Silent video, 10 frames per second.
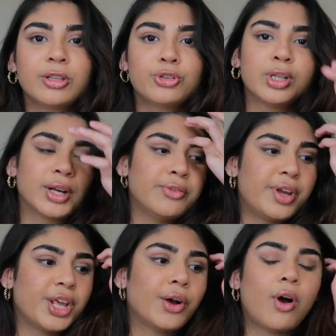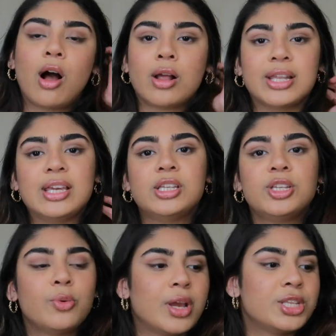I'll do like a video on
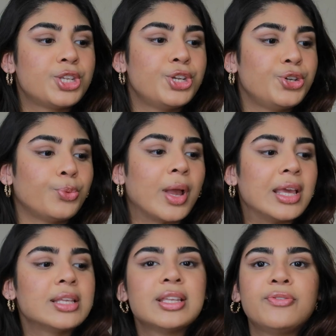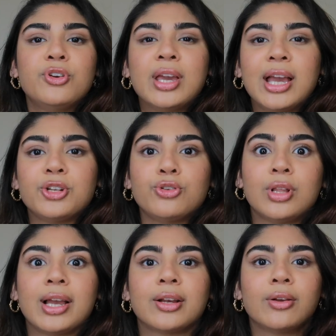easy ways to do wings if you can't do
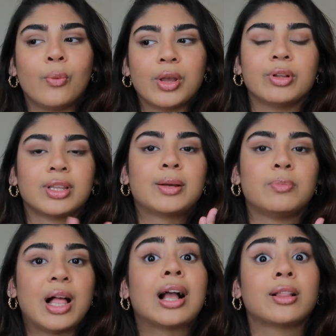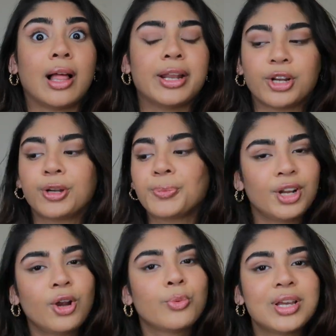like a wing with like black liner.
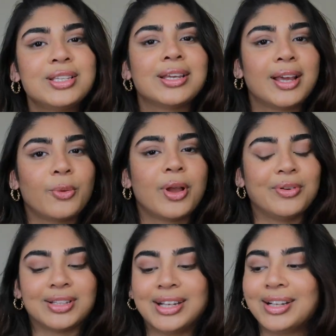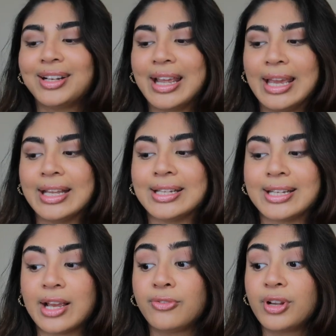There are ways to get away with it,
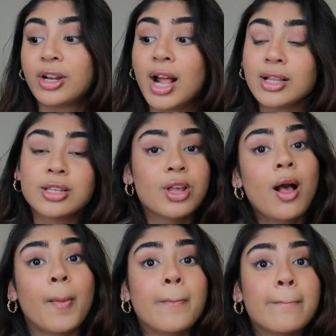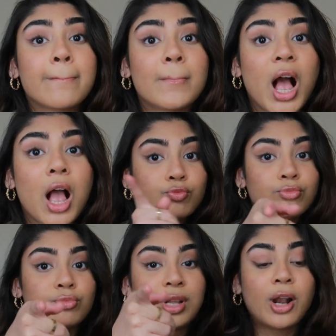and I figured out some.
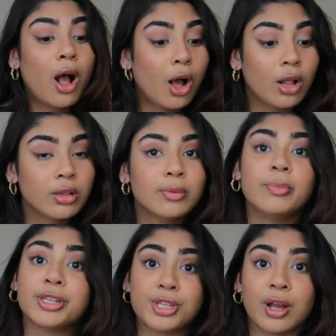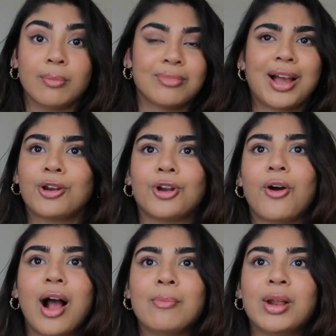Not all, but some. I don't
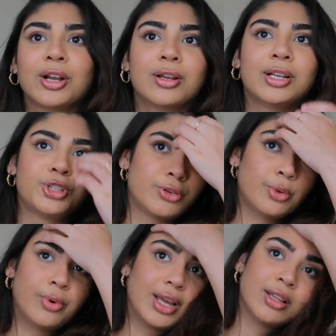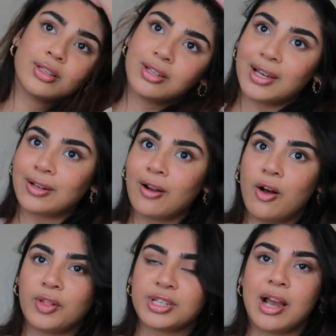know. I'm not good at doing wings like
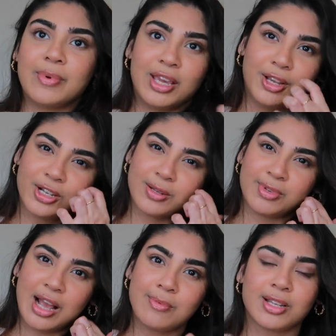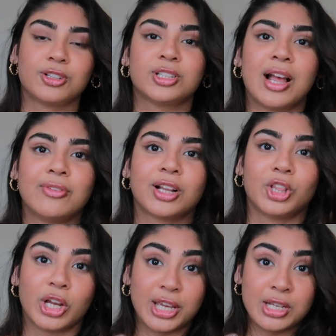all the time either. Sometimes I'll just have like a
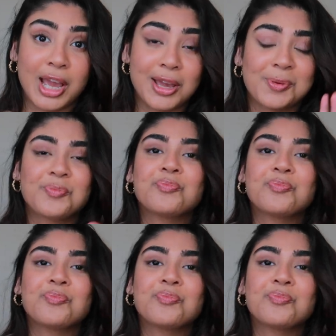lucky day.